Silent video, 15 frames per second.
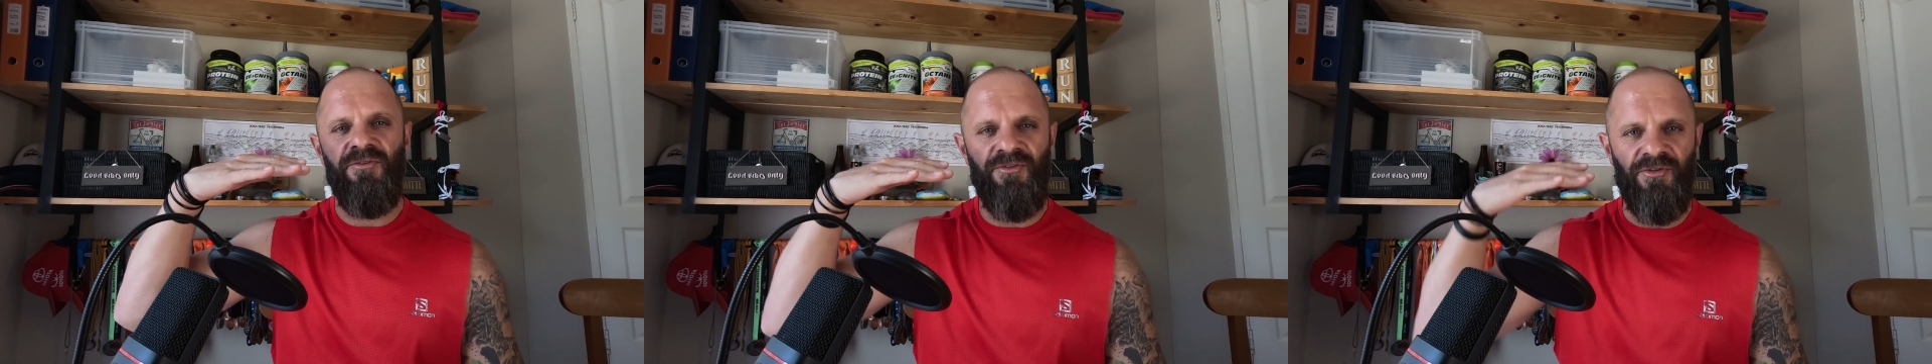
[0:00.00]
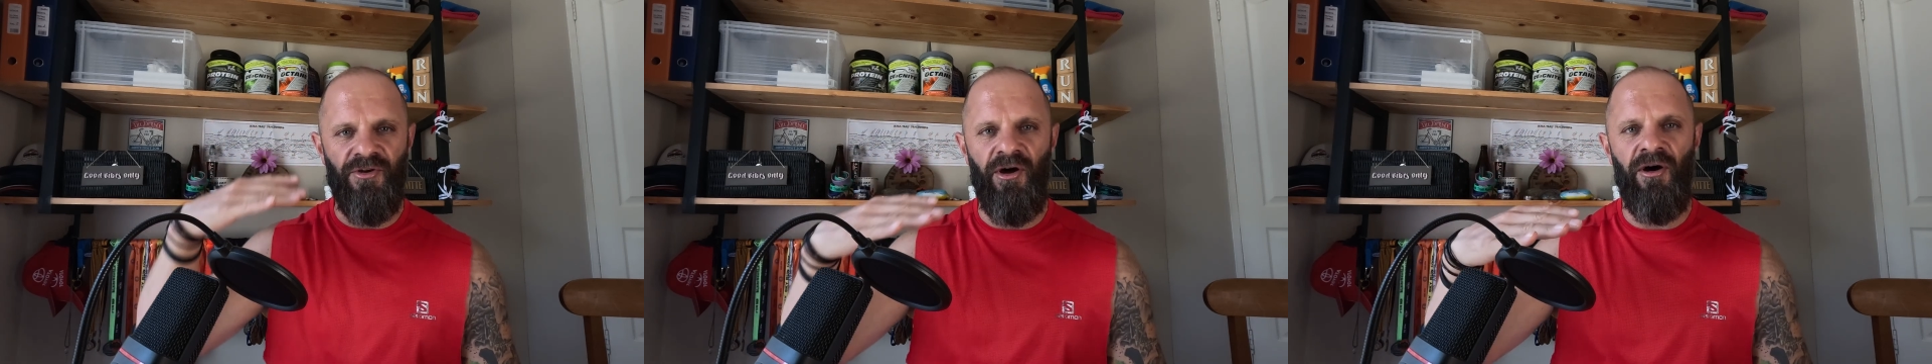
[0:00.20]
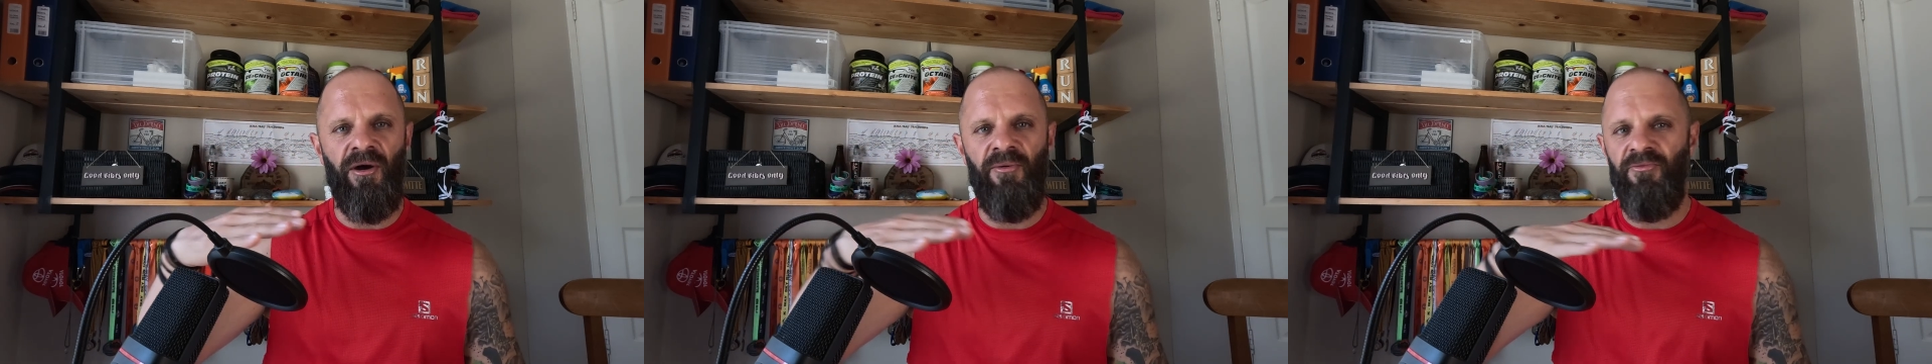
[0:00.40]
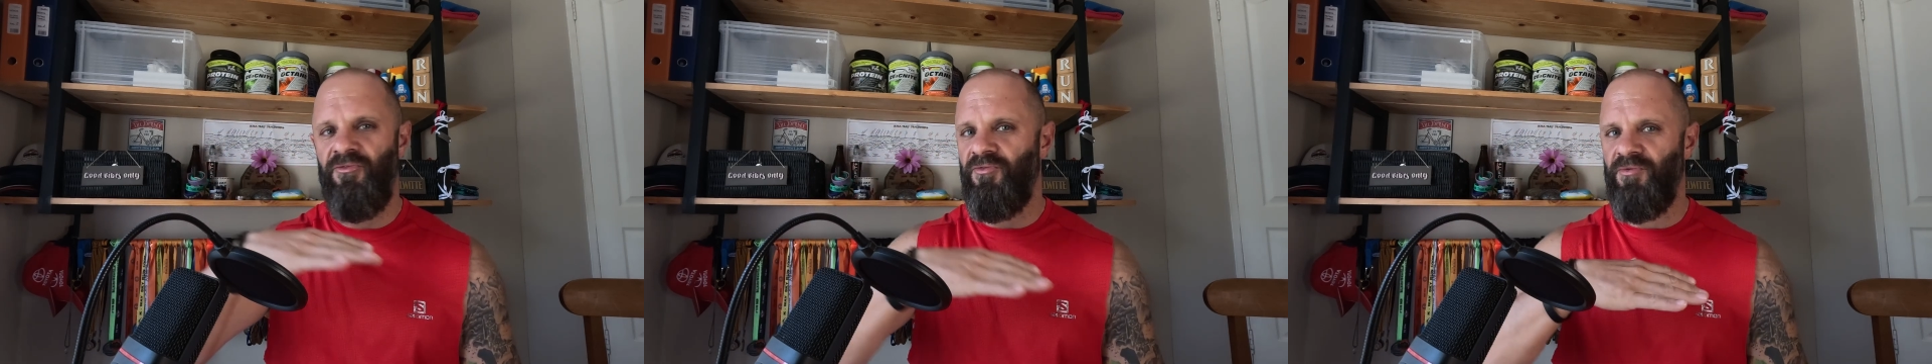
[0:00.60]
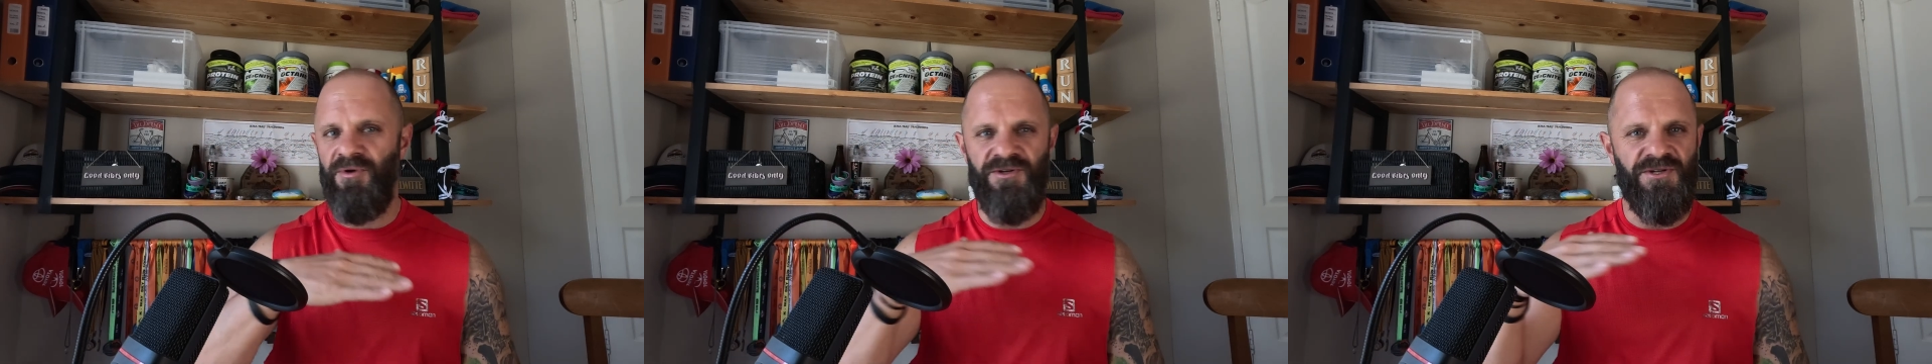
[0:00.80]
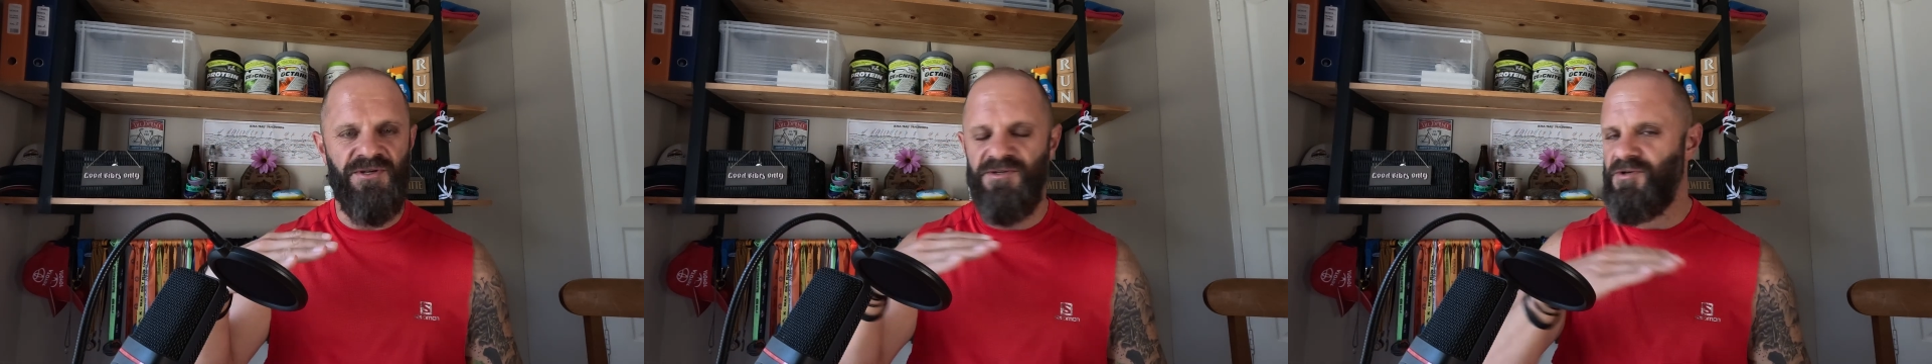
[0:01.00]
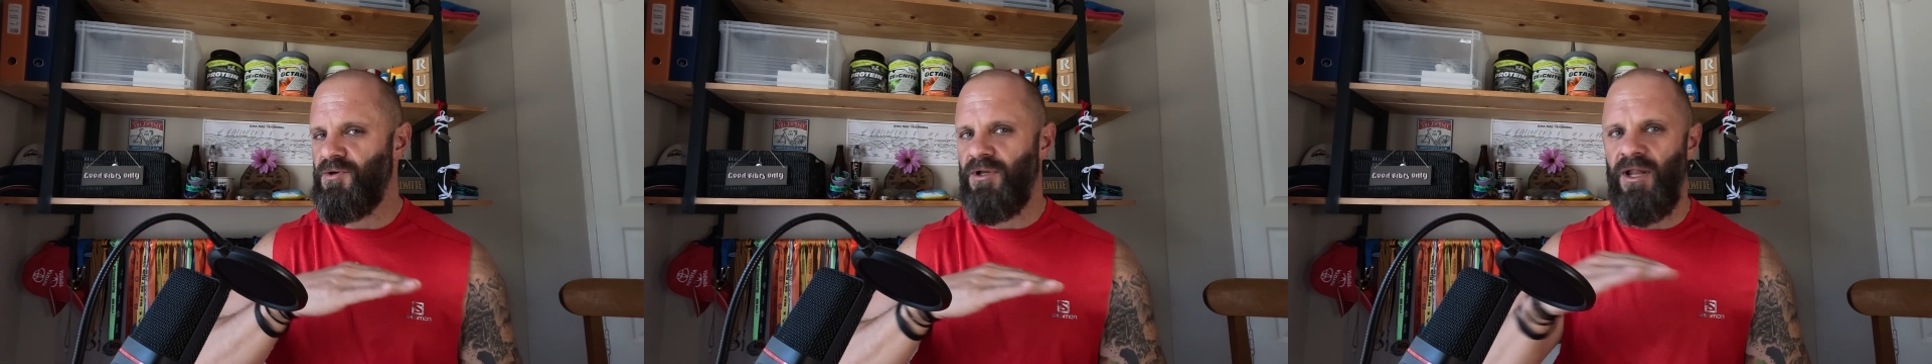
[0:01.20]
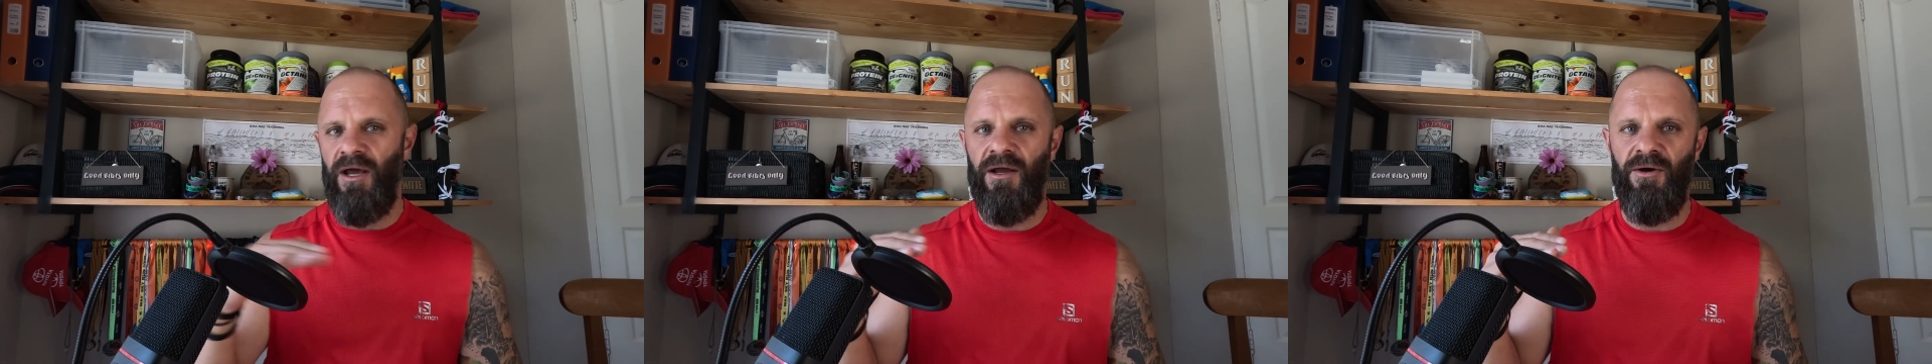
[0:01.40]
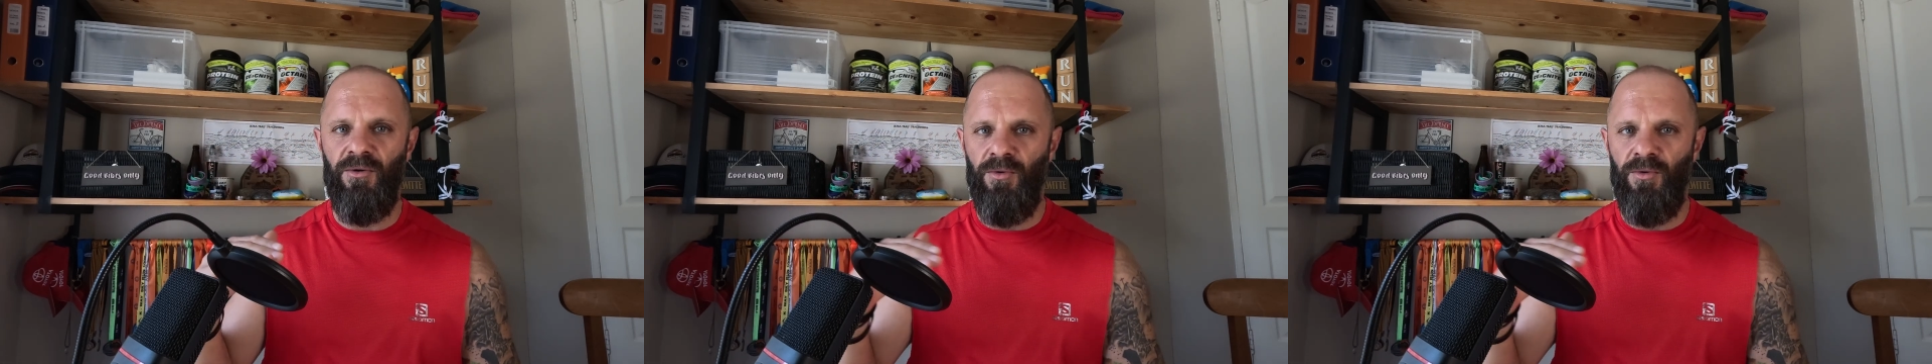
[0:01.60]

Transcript: Triumph, which is a lacquer